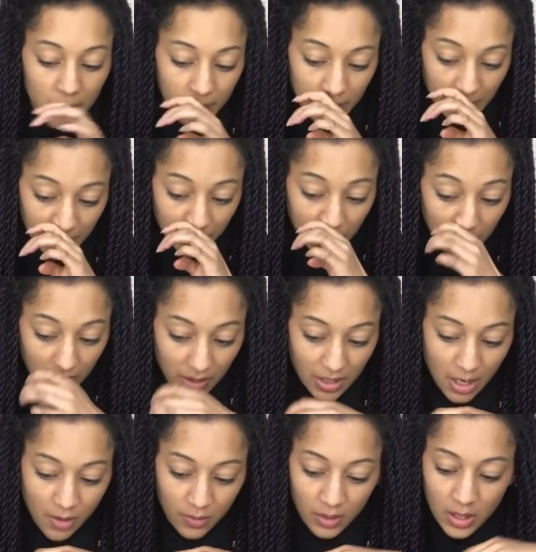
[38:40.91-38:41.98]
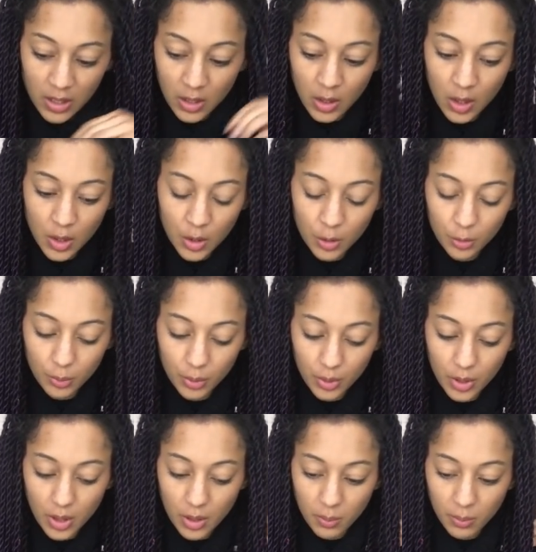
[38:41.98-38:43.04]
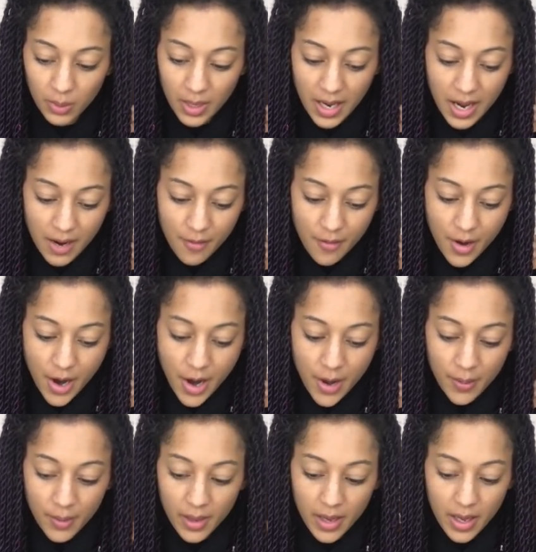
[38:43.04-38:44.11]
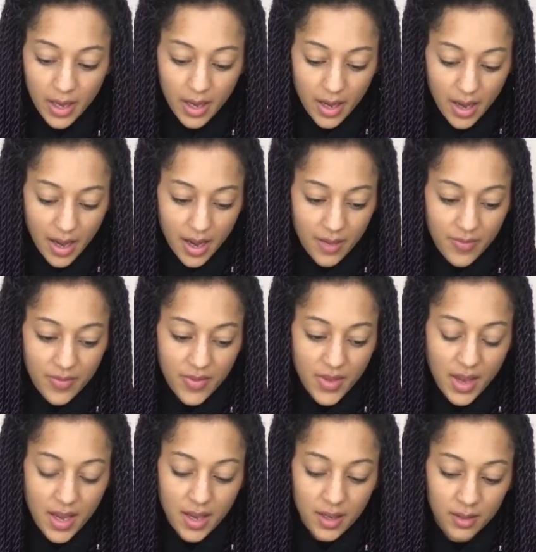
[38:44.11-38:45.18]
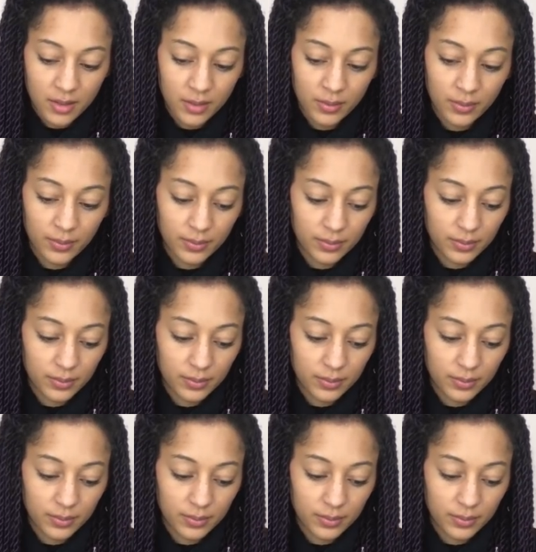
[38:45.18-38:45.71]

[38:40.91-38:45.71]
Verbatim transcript: but most definitely the loop, bolero, and then